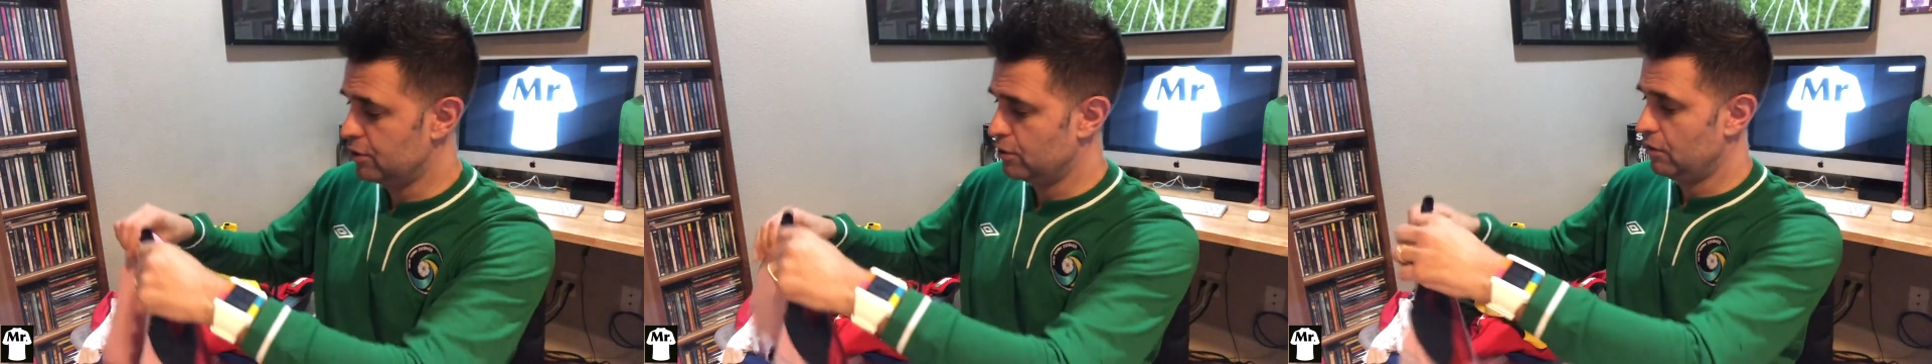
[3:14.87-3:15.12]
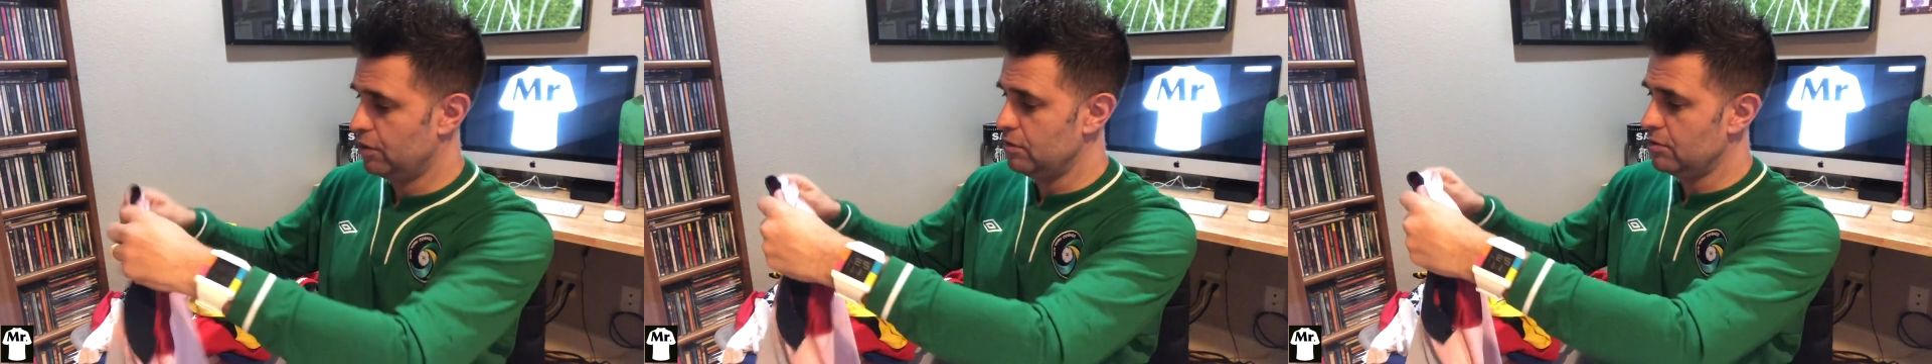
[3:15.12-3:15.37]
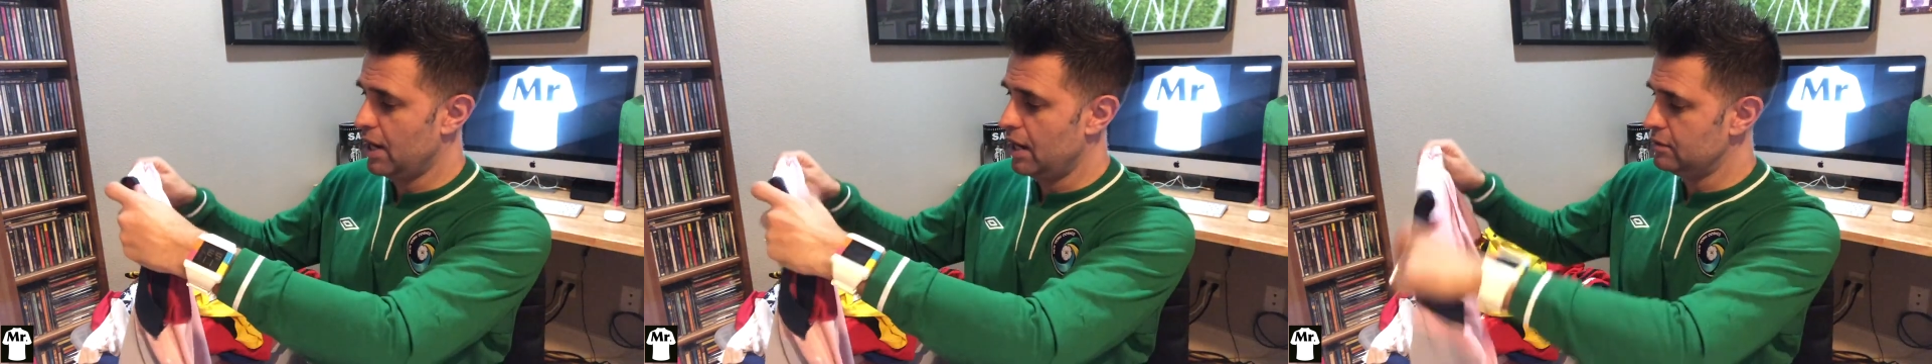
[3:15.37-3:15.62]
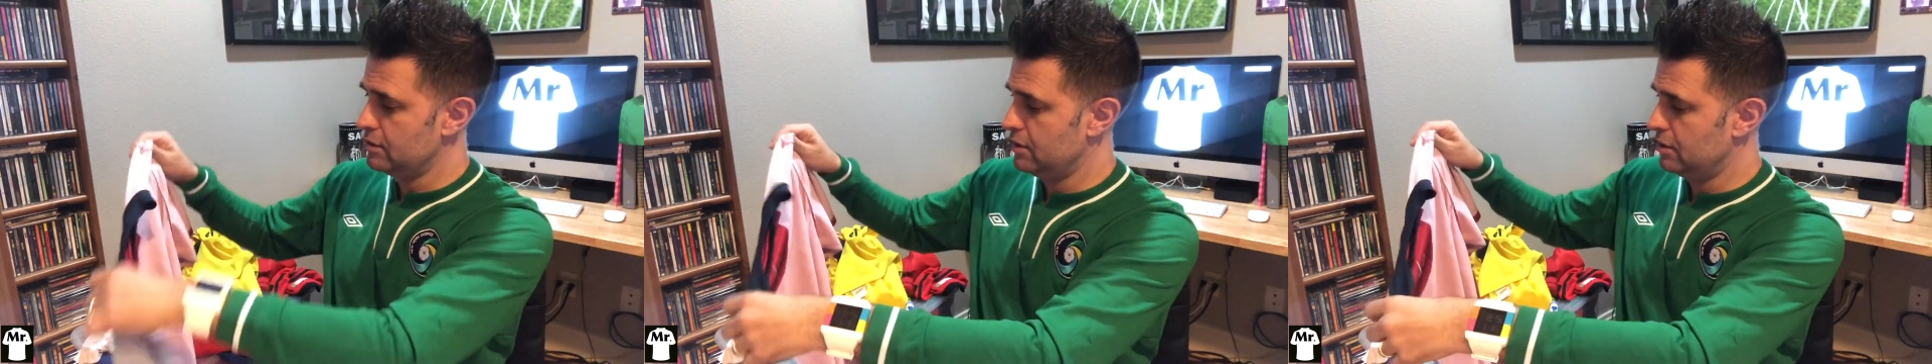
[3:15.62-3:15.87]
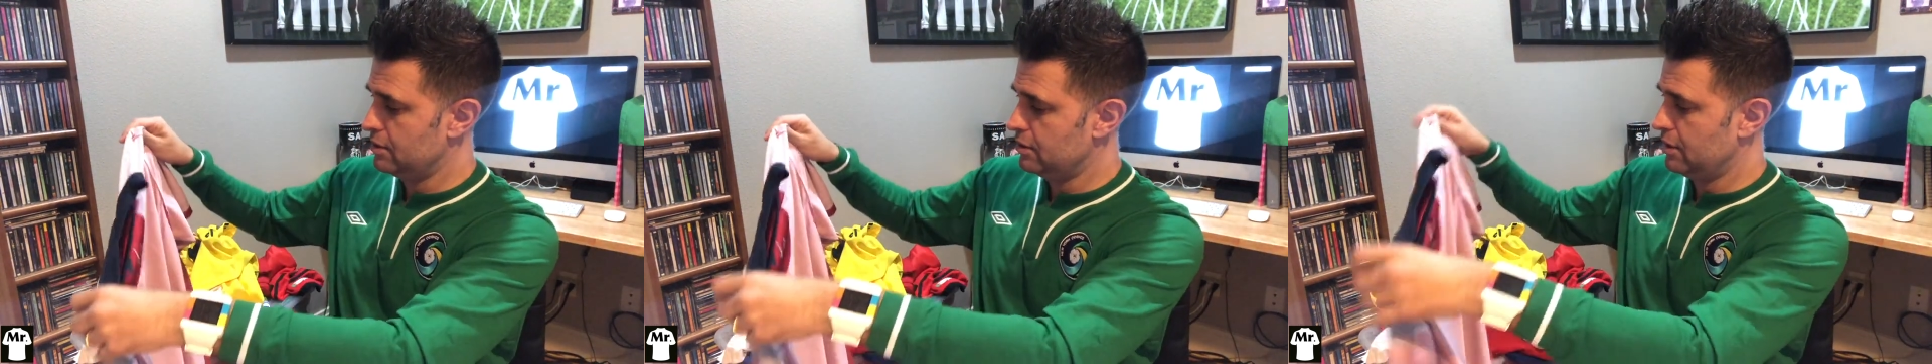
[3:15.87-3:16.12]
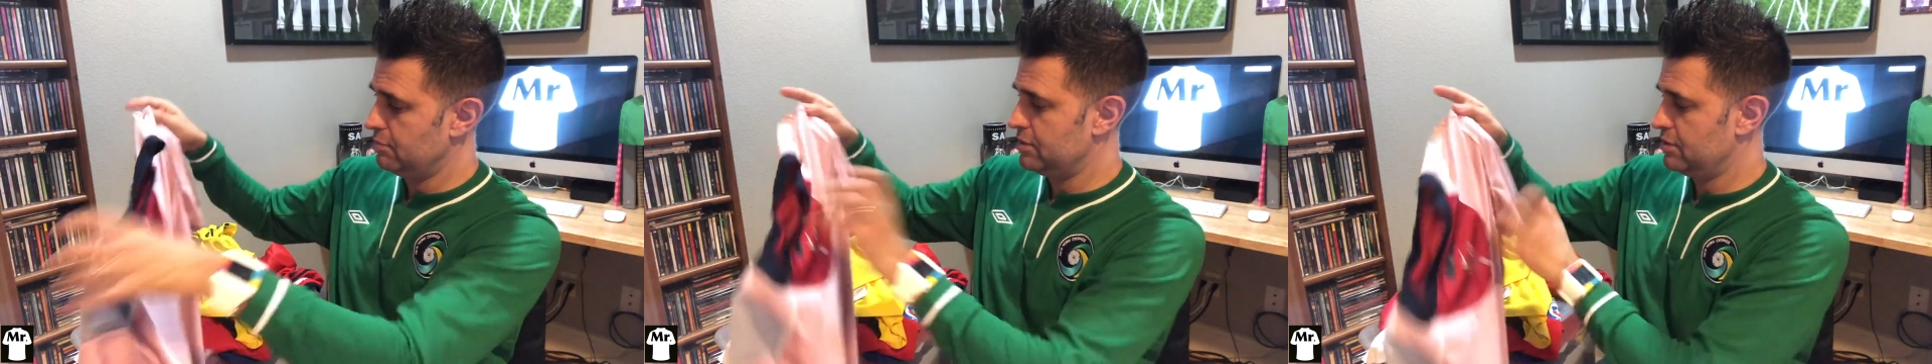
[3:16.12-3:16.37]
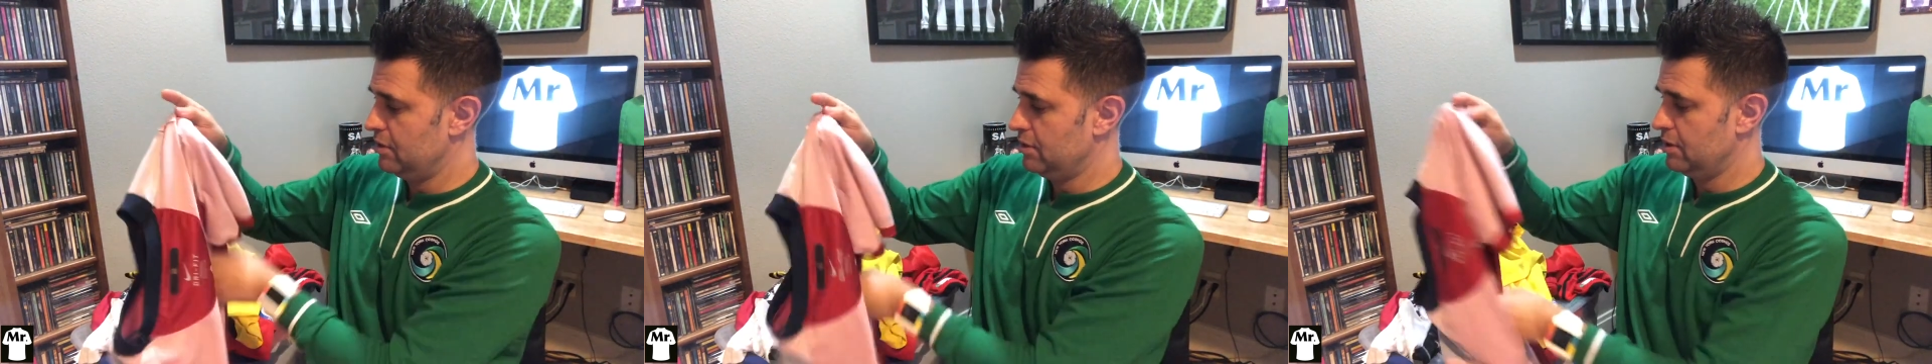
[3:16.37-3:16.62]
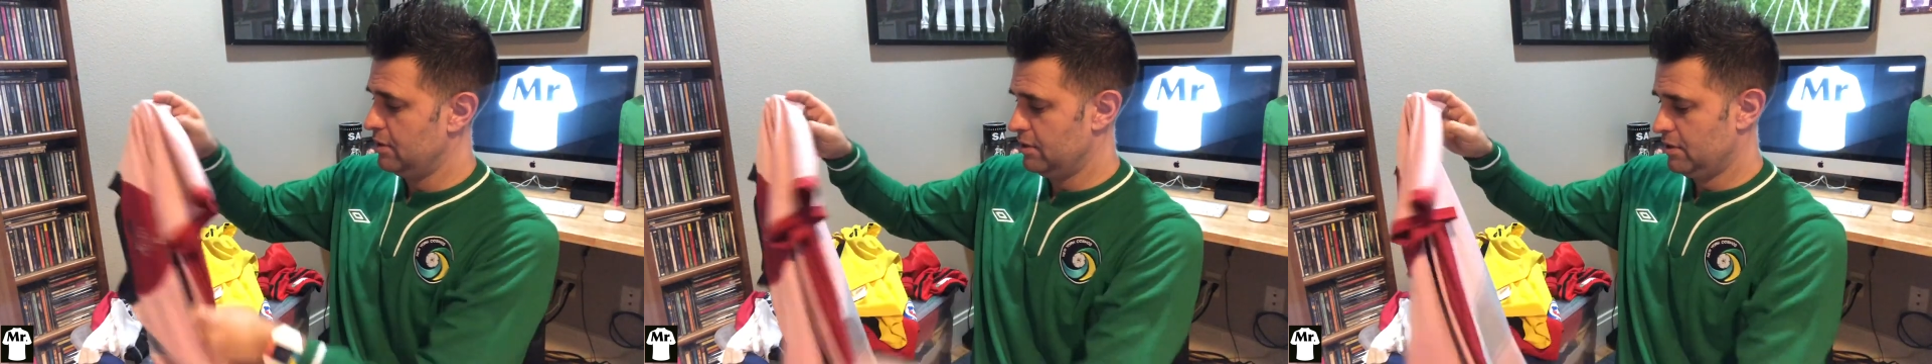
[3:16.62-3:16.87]
showing you guys here, let me see
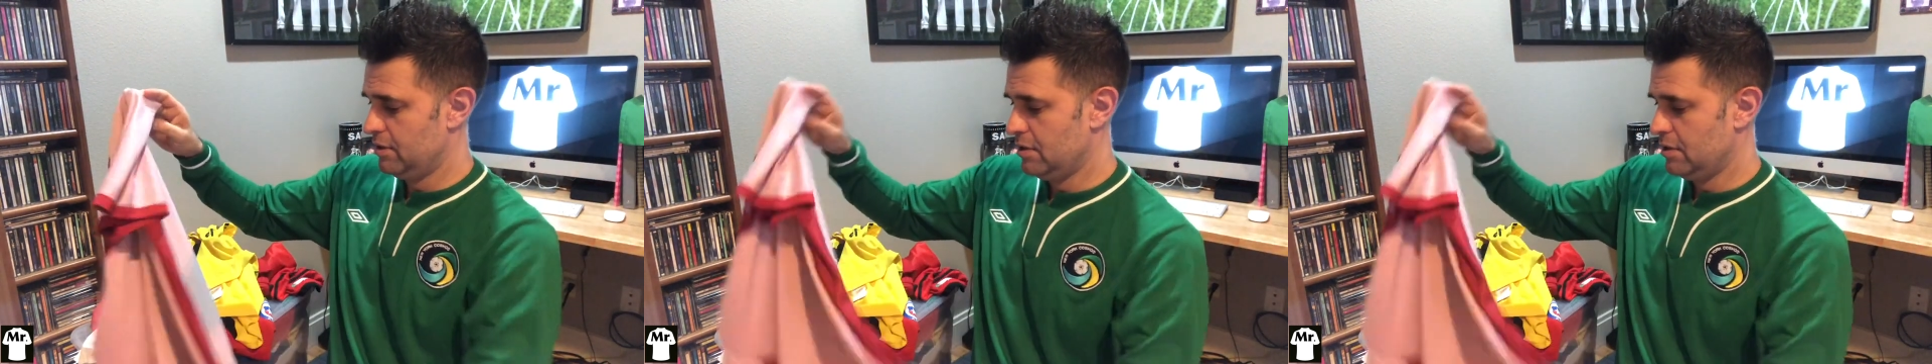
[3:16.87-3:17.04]
here,